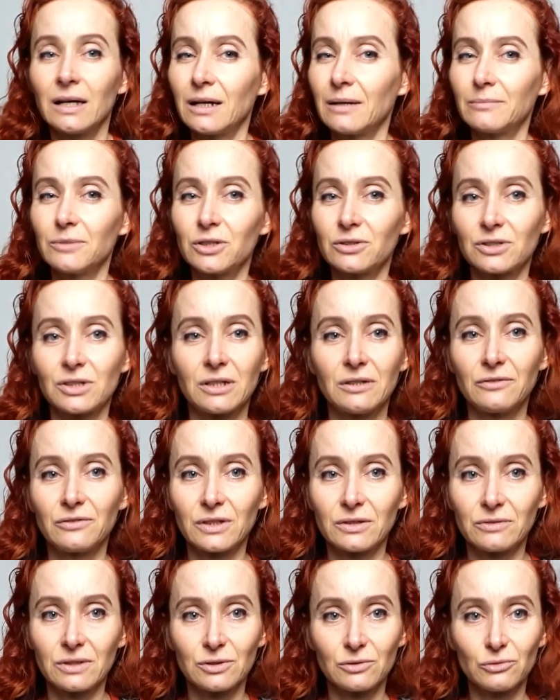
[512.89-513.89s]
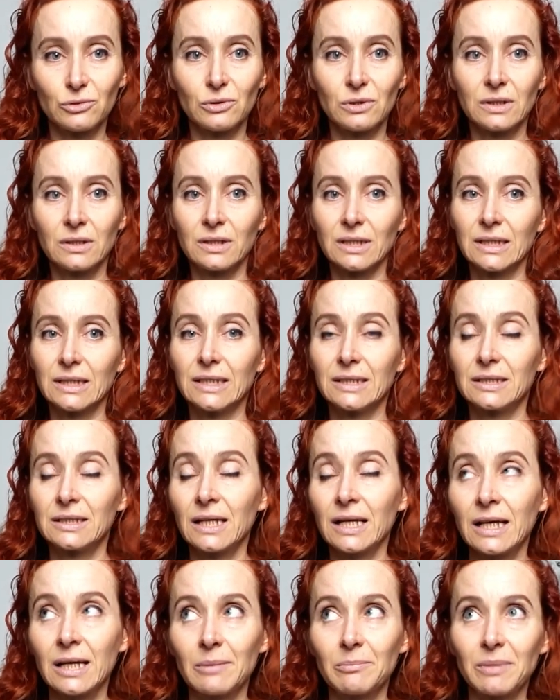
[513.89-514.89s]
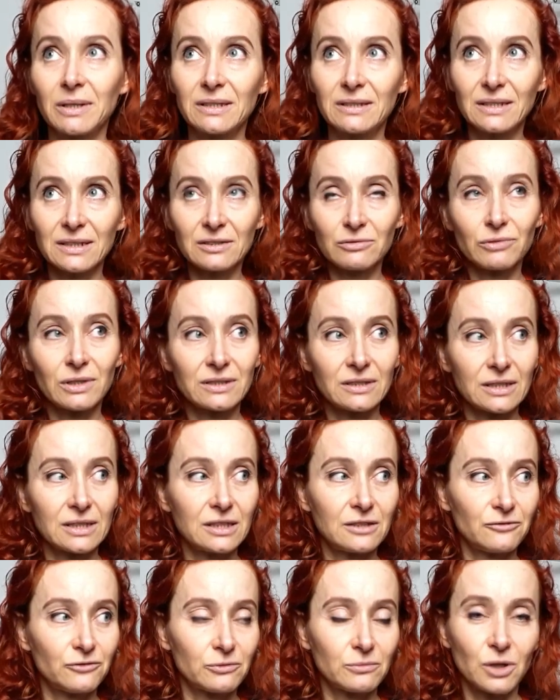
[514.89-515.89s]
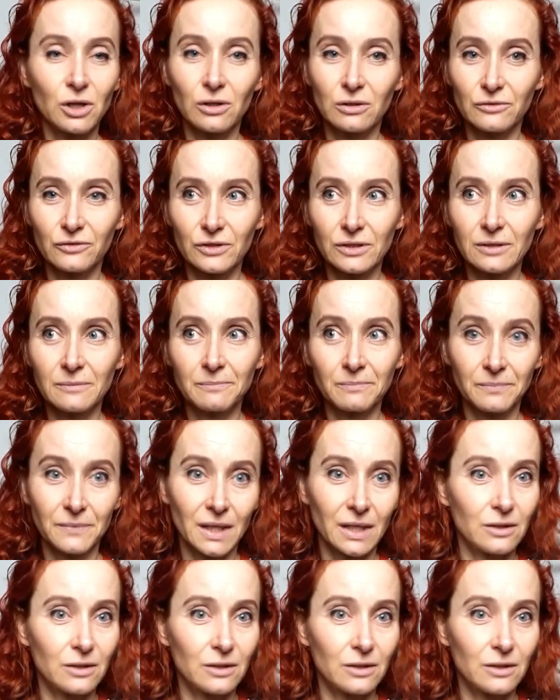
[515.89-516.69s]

I'm not sure if there is wool in it, but this one is from Colville.